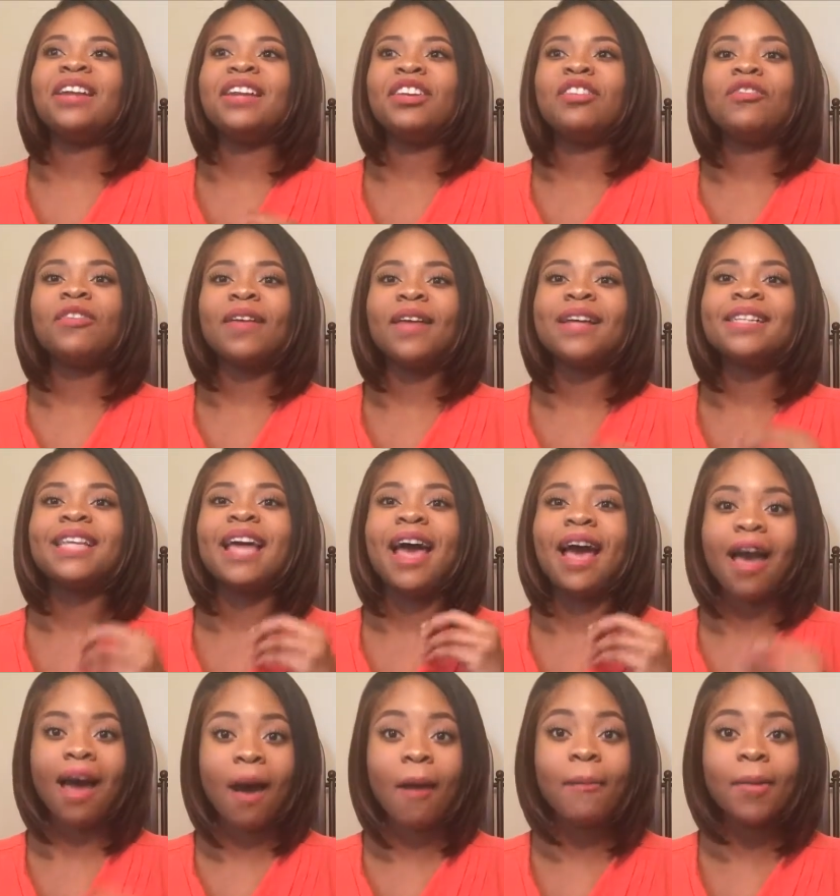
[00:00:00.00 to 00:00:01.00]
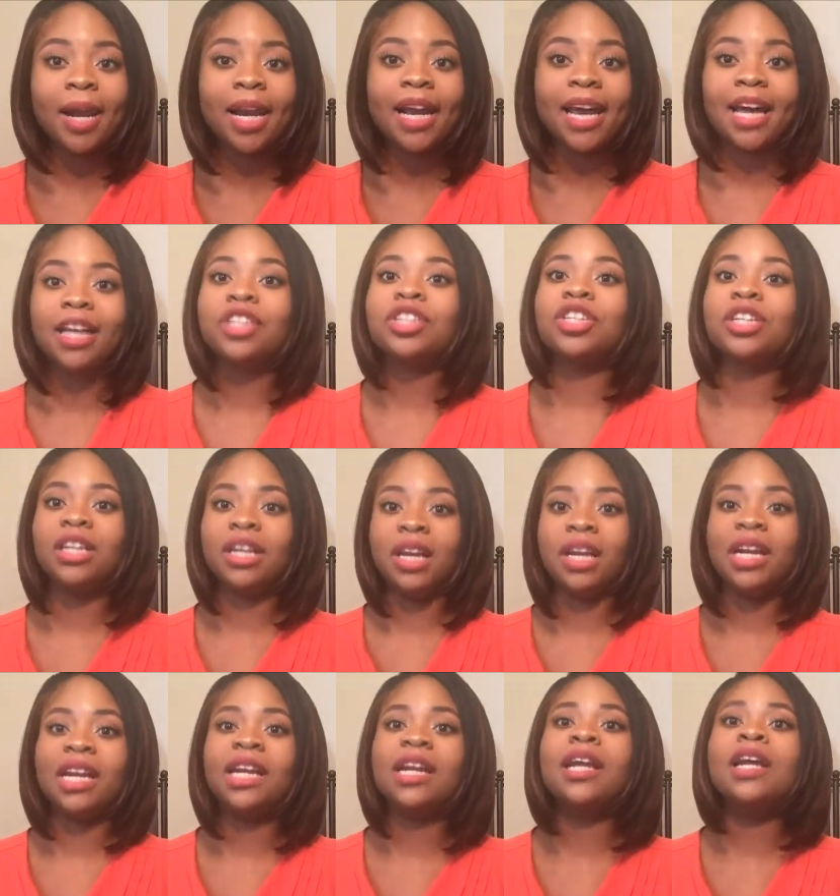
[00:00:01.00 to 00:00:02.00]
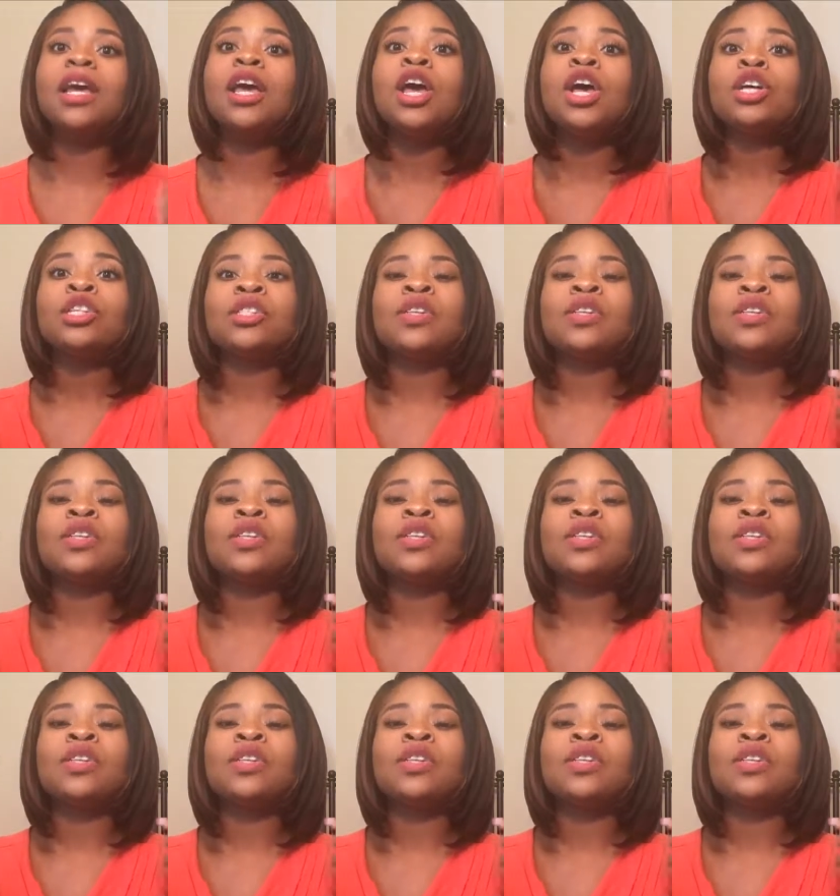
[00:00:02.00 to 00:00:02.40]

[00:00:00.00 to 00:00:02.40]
didn't realize how bad I actually needed it